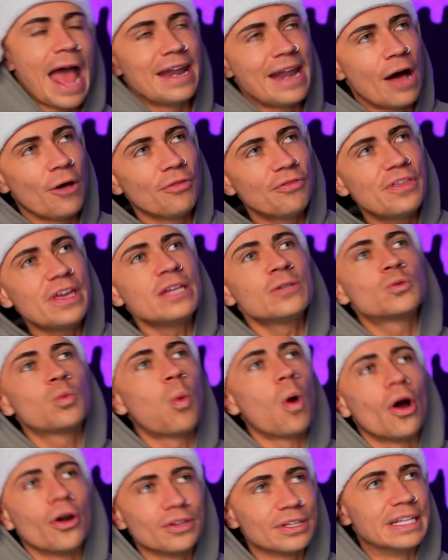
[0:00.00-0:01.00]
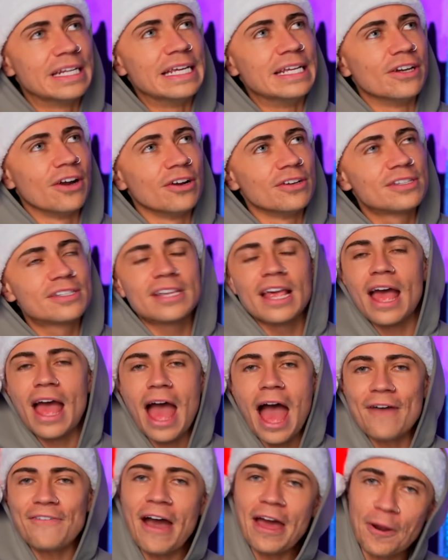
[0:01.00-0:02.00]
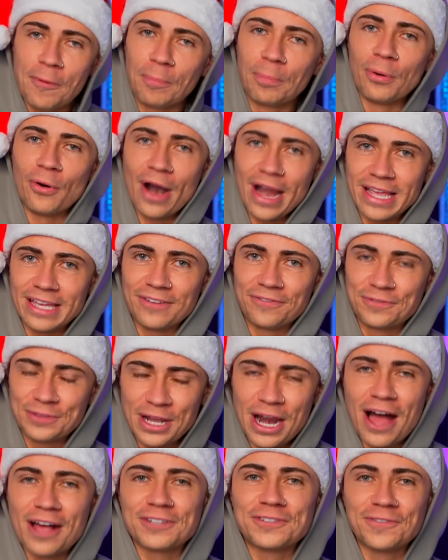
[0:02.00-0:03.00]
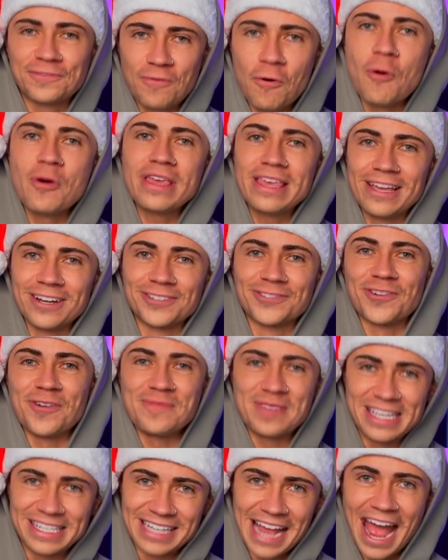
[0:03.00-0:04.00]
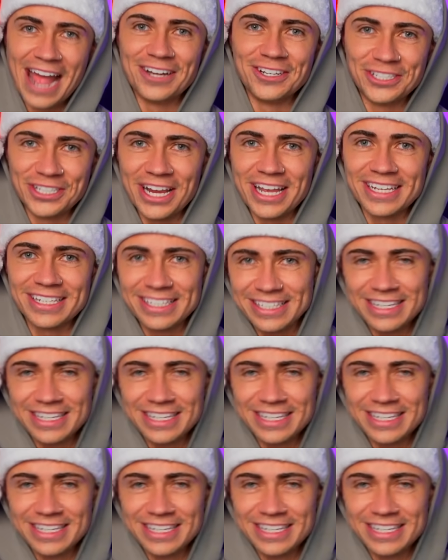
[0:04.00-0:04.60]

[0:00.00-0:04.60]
now these world leaders have had a break for the last 4 years from these handshakes.